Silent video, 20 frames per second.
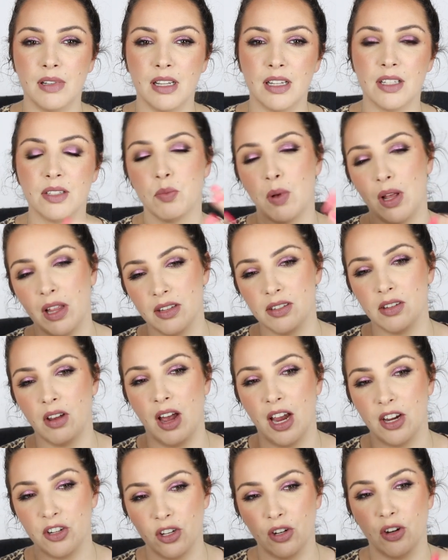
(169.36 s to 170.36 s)
as well as
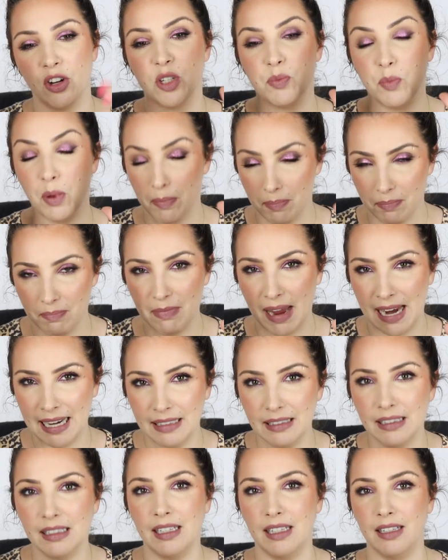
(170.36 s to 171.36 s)
eyeshadows, but
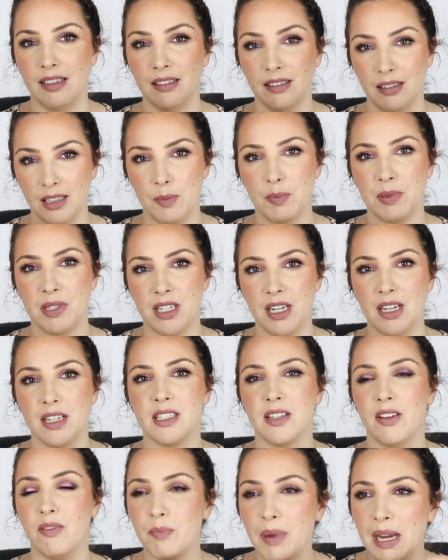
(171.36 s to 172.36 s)
mainly
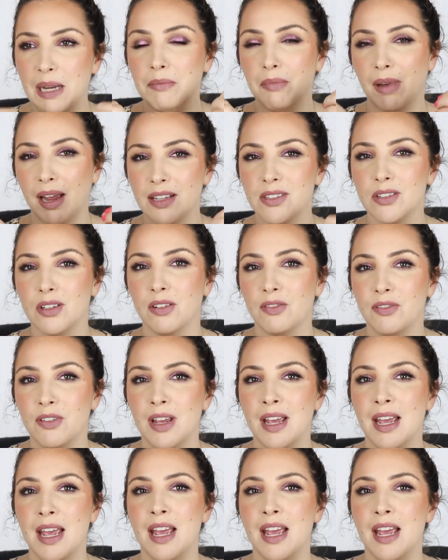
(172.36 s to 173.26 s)
lipsticks have been my sort of